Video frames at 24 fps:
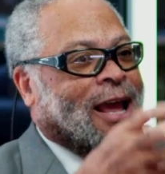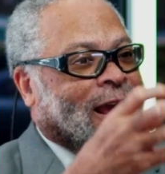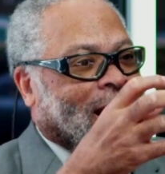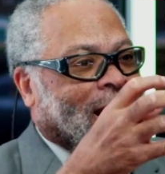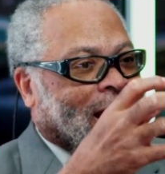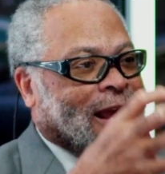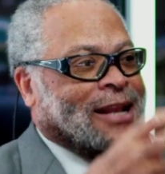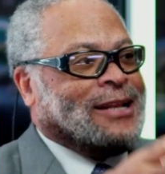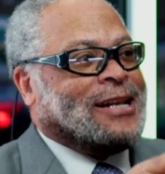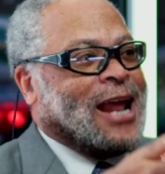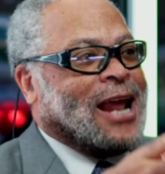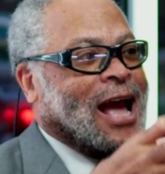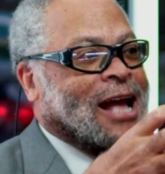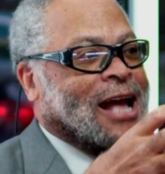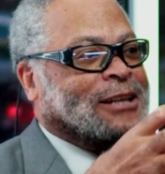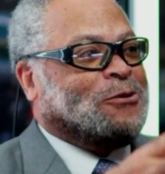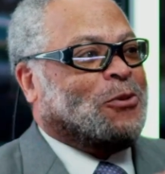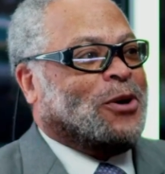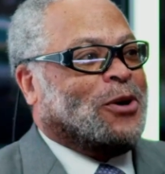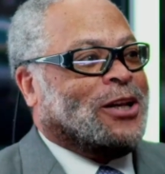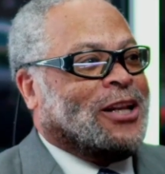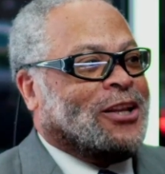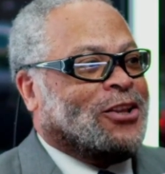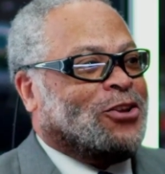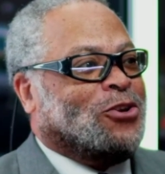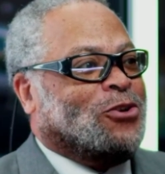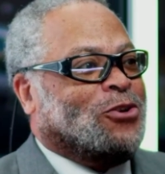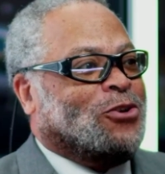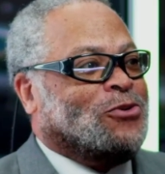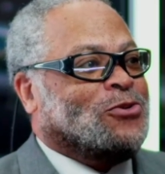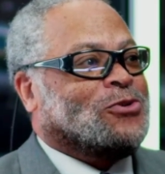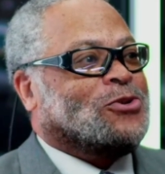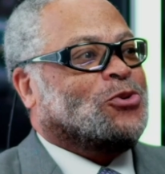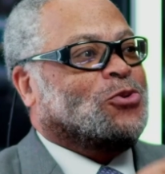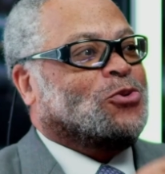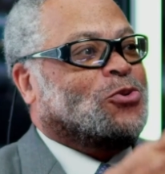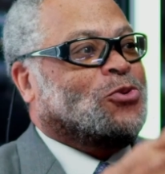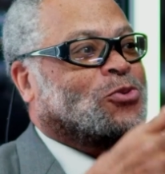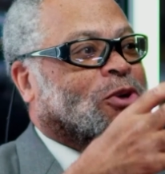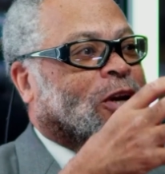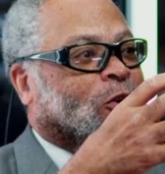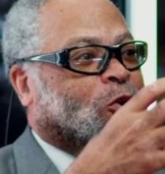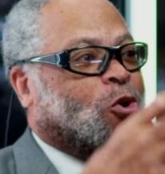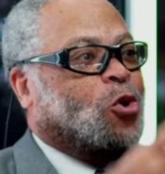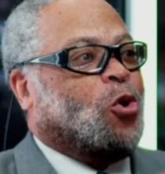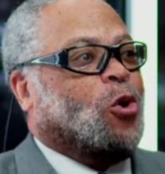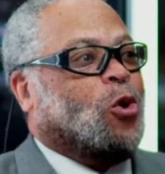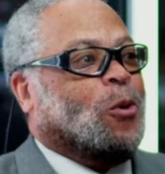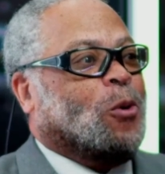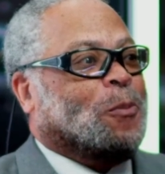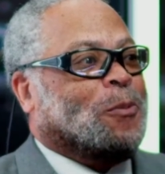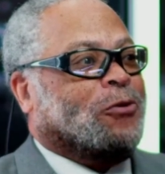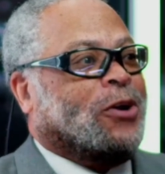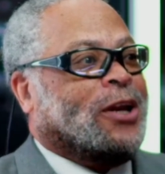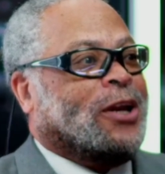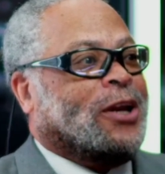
and that's what it used to incorporate